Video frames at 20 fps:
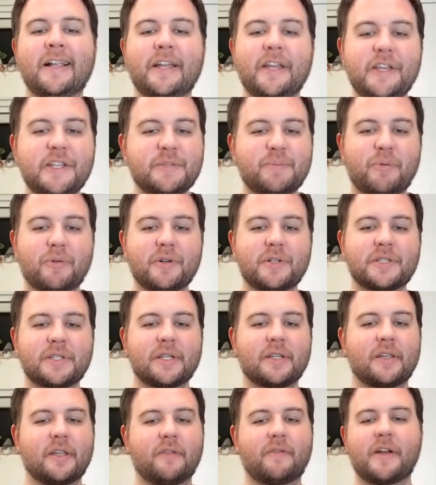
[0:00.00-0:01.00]
Esports,
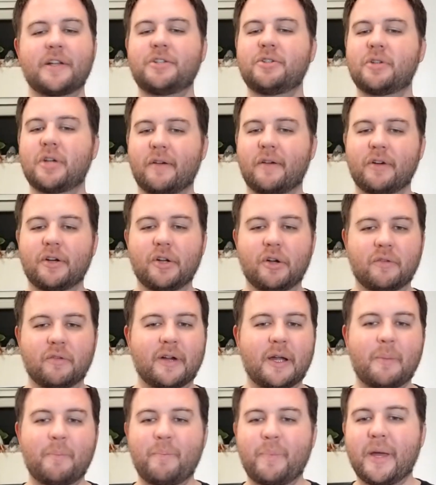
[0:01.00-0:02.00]
they've got you covered
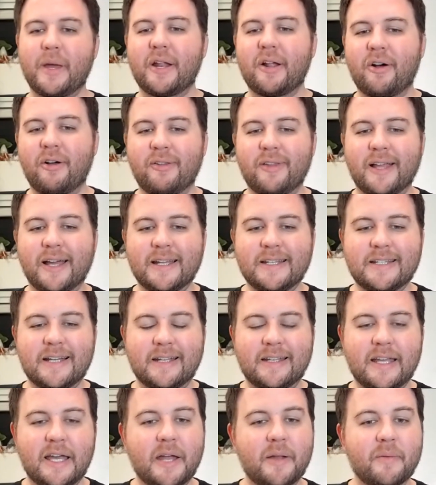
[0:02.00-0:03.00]
over at
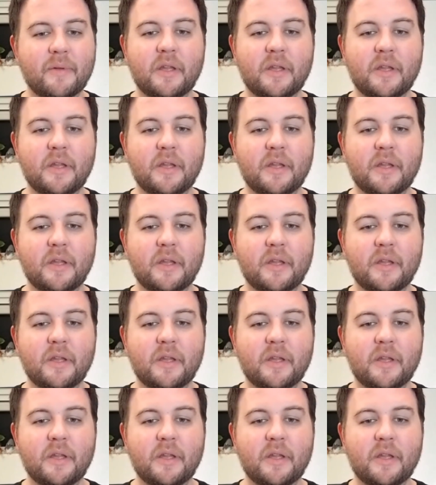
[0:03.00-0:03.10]
betonline.net.